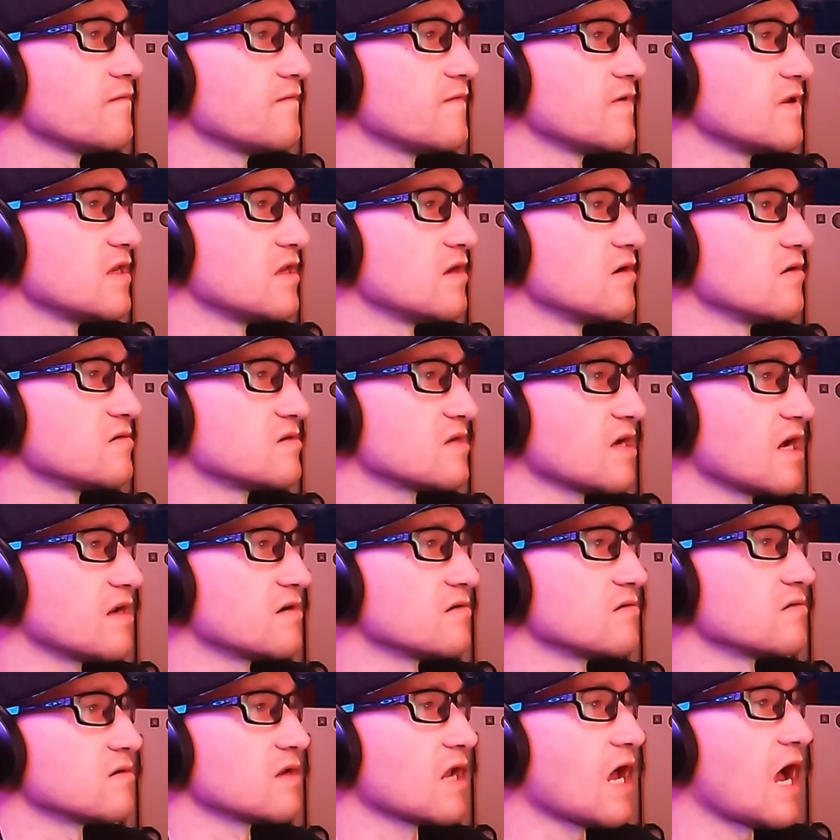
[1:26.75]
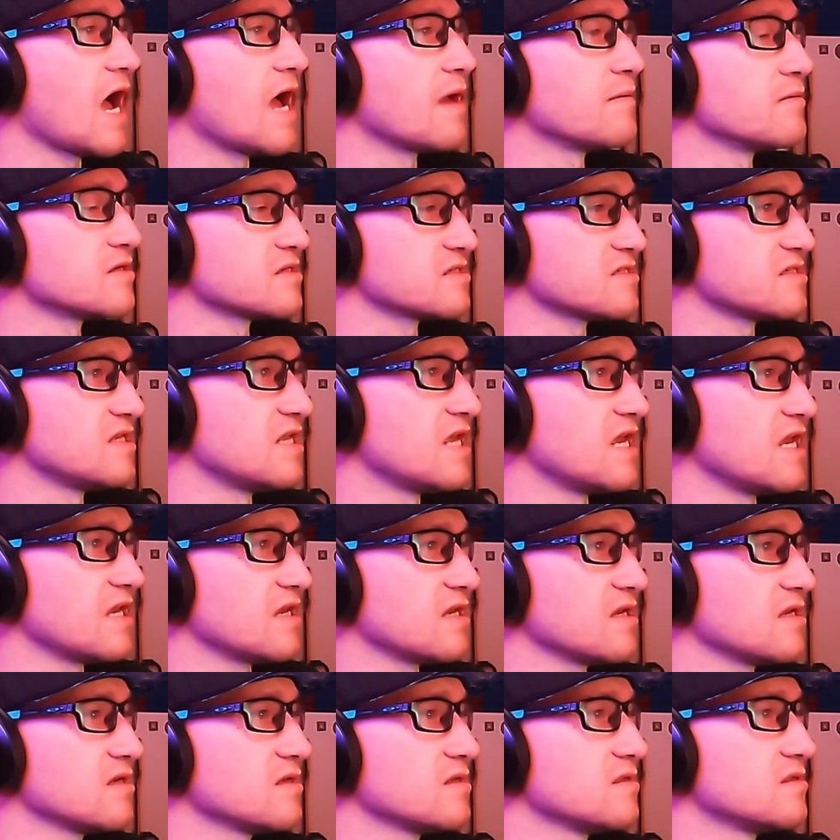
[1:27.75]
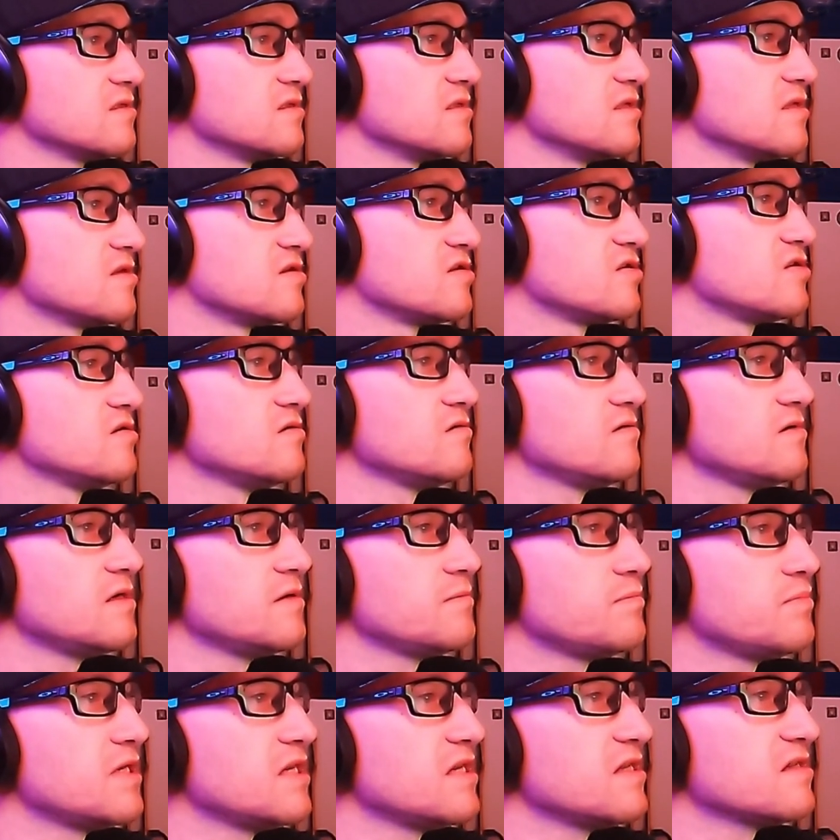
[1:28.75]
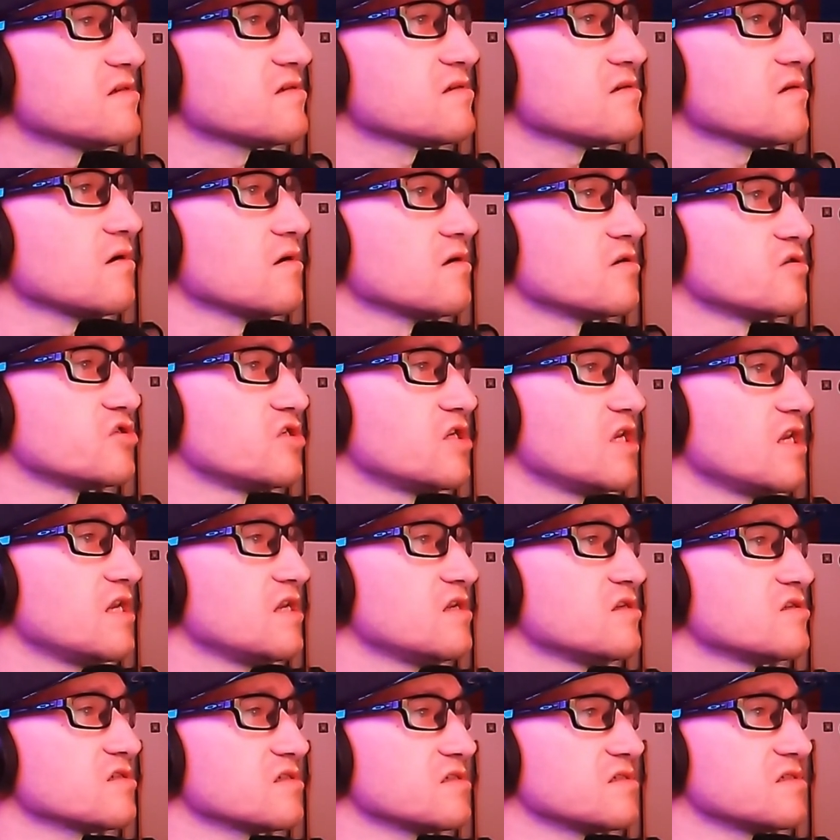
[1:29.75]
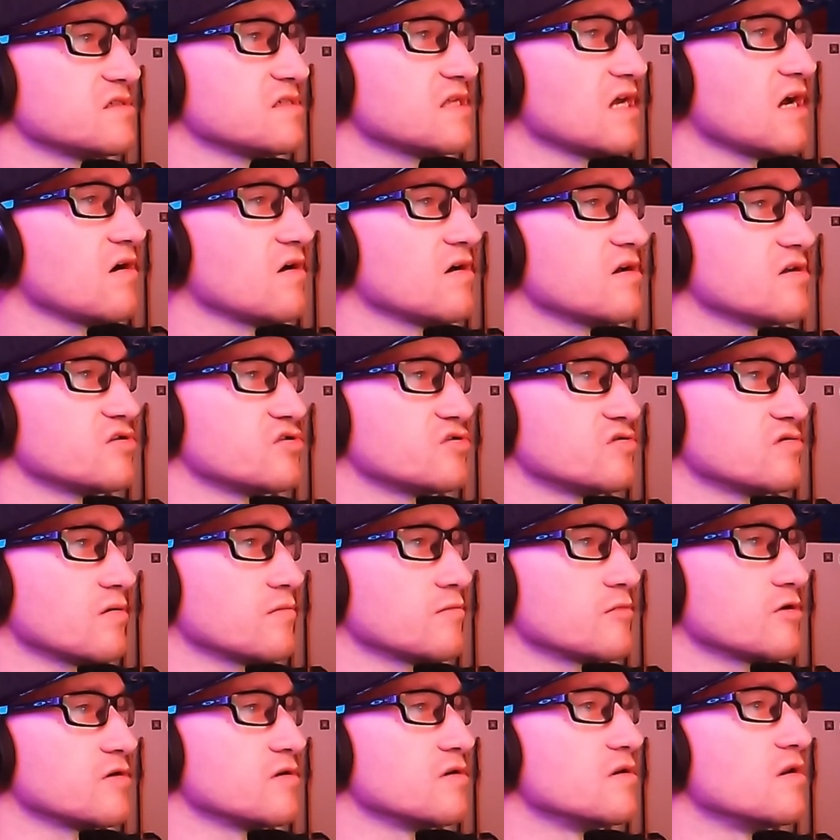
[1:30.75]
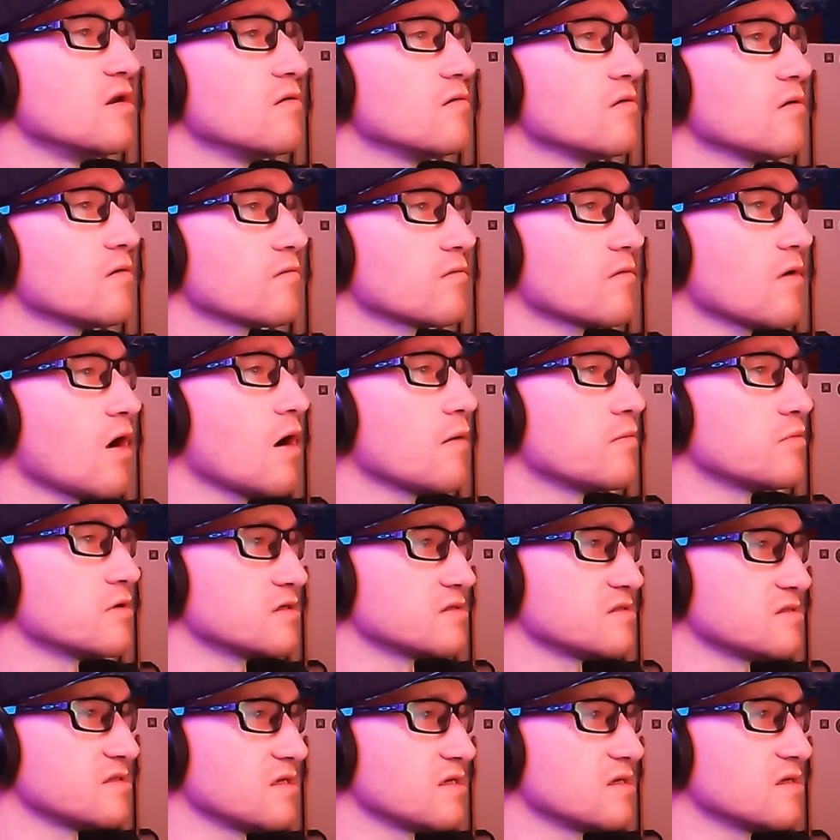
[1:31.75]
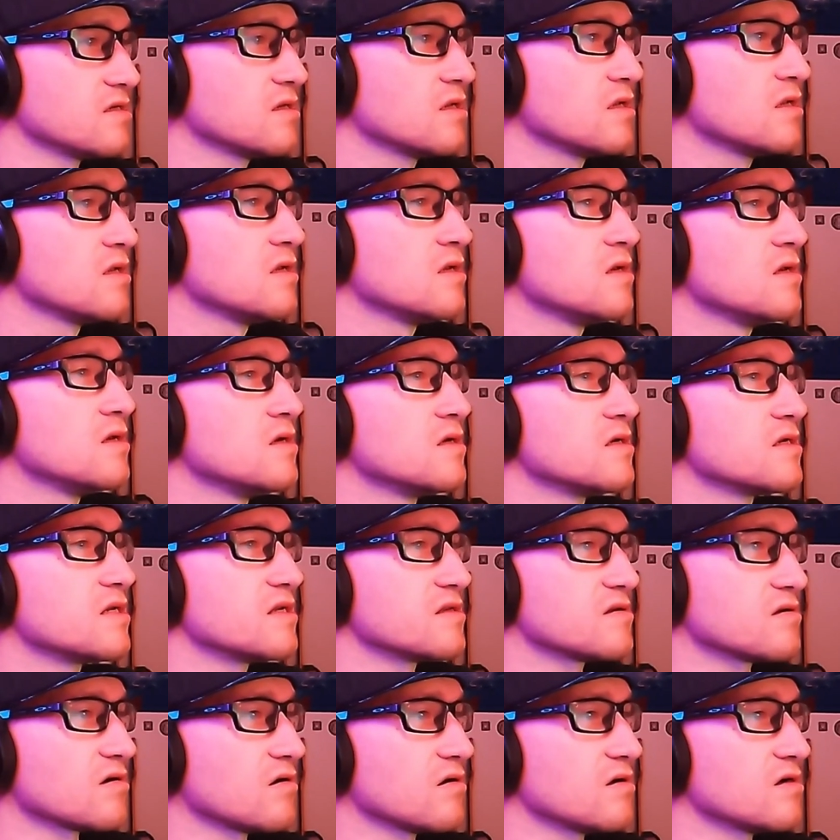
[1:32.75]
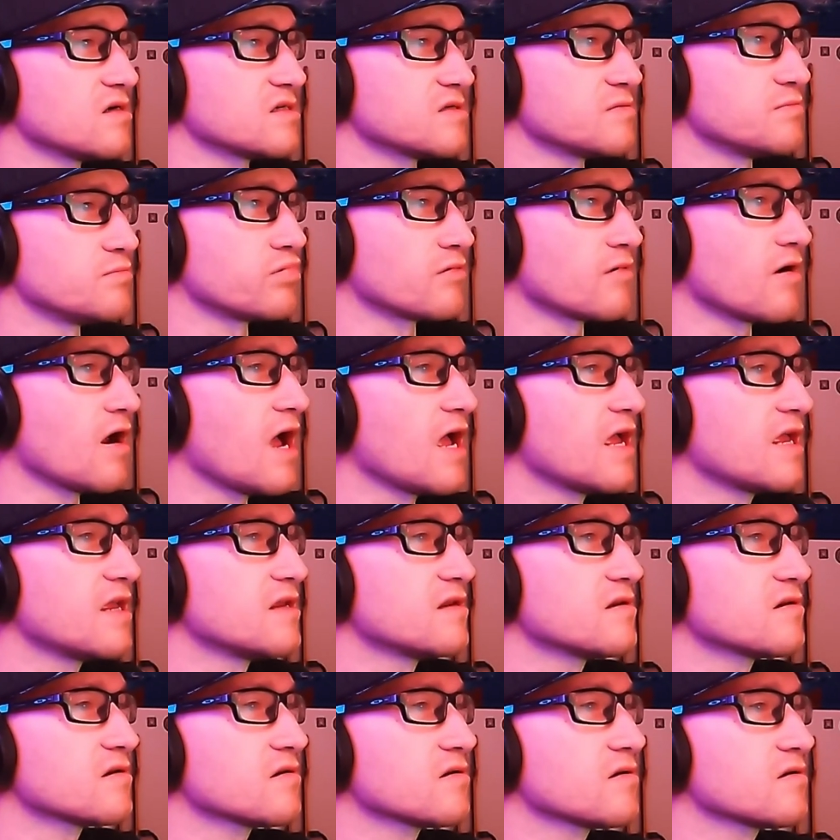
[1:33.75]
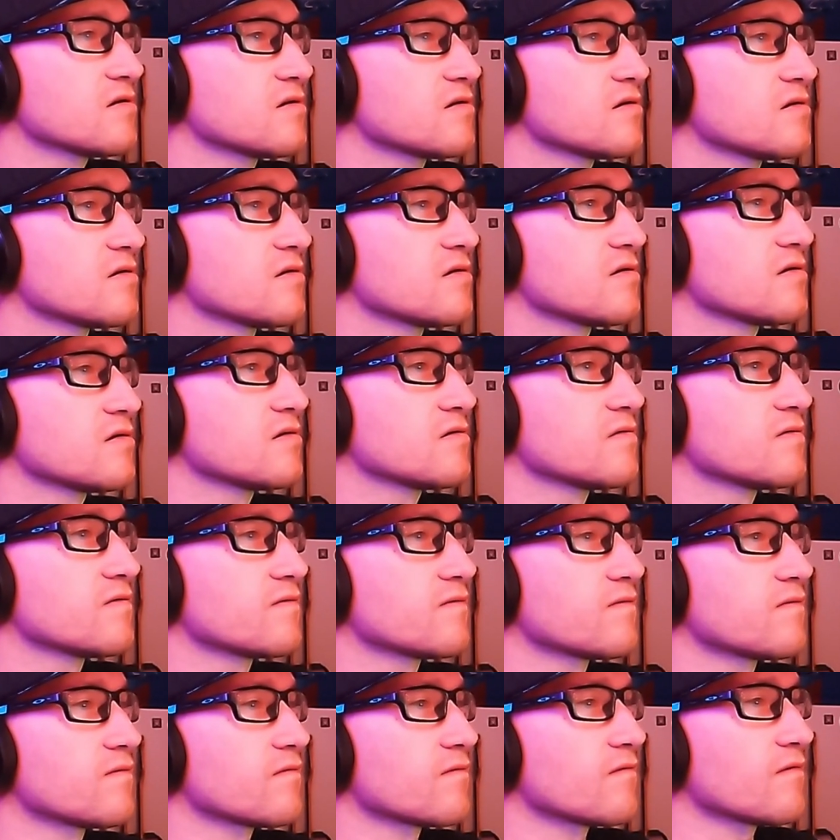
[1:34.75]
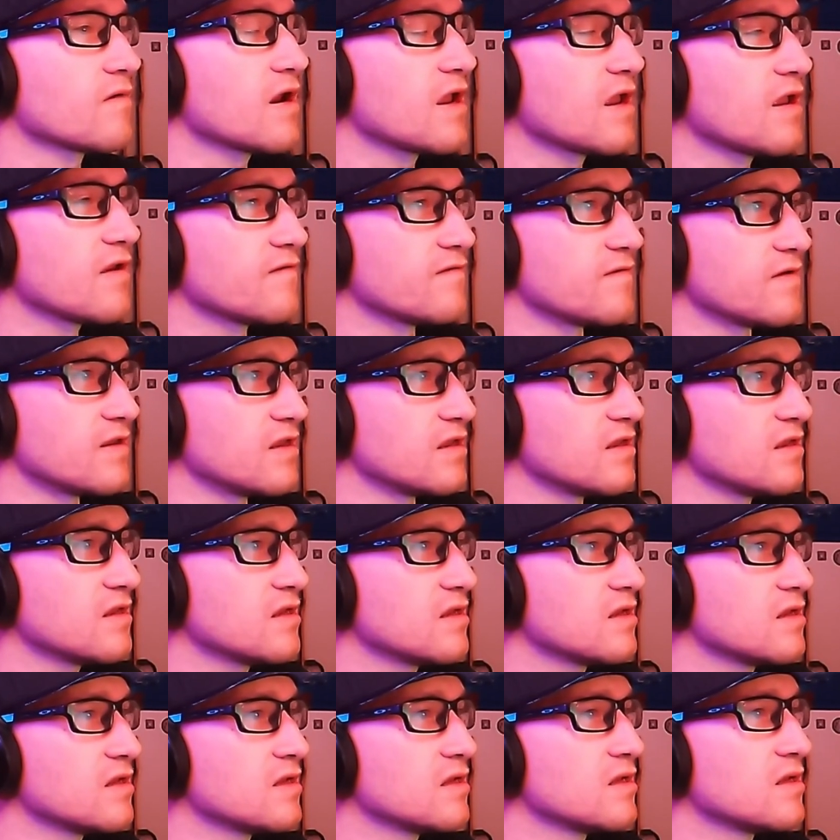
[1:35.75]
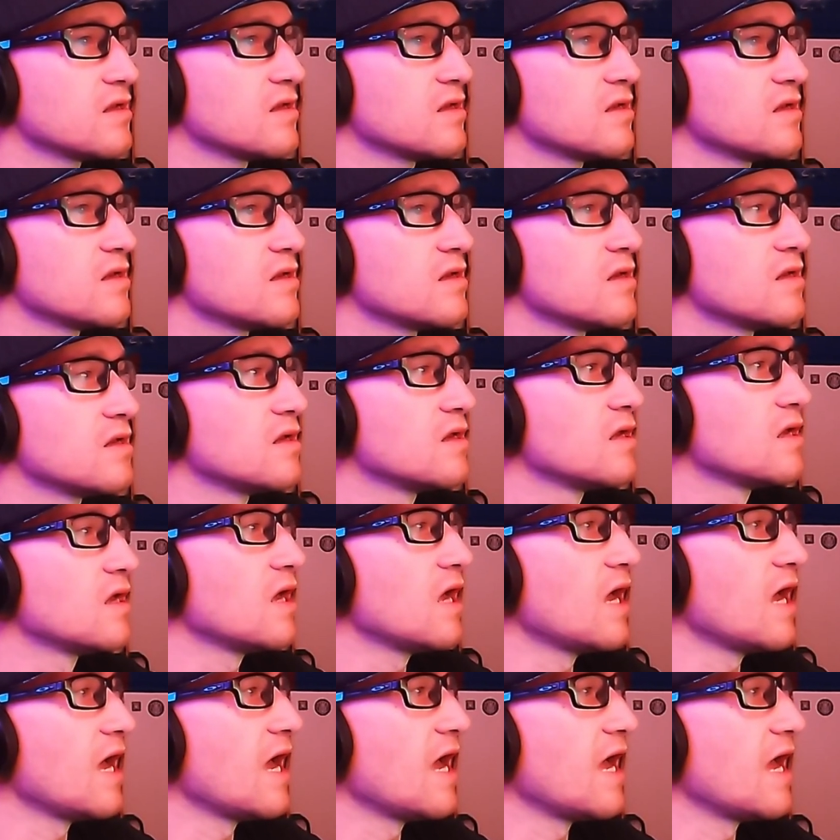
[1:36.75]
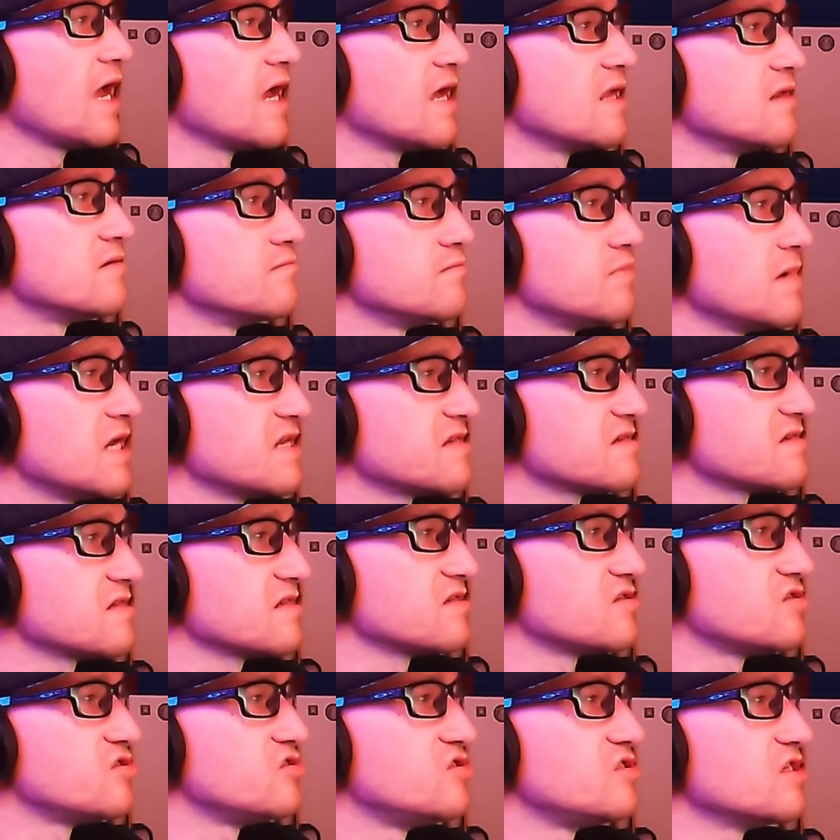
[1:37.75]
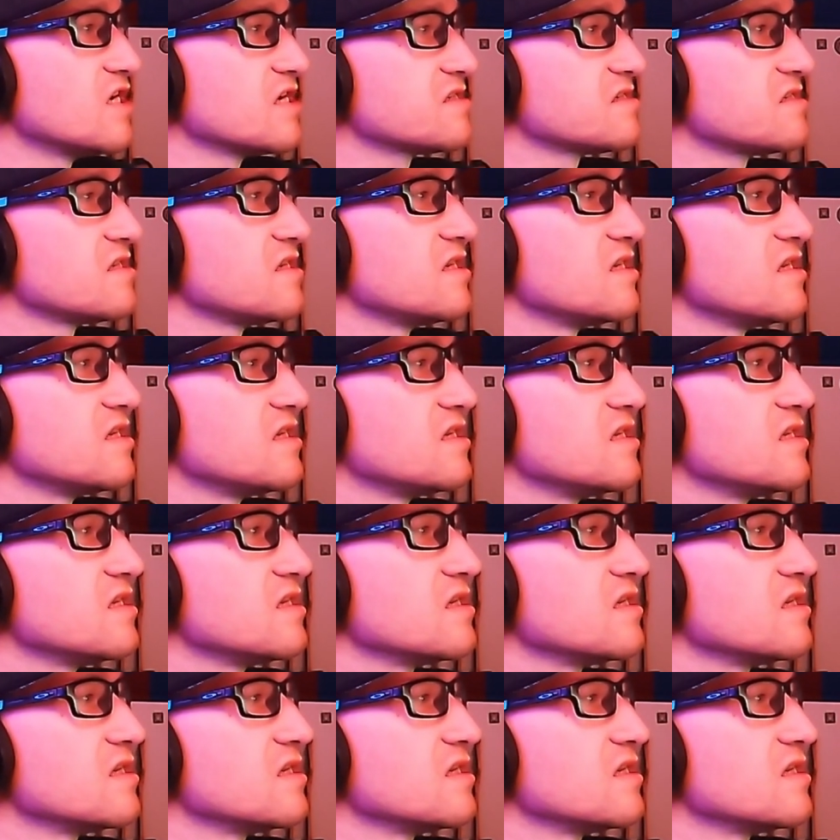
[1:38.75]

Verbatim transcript: video titled I'm a Snake. The two EPs saw a change in style as drummer Noah Robertson, guitarist Brian Cravey, and bassist Jesse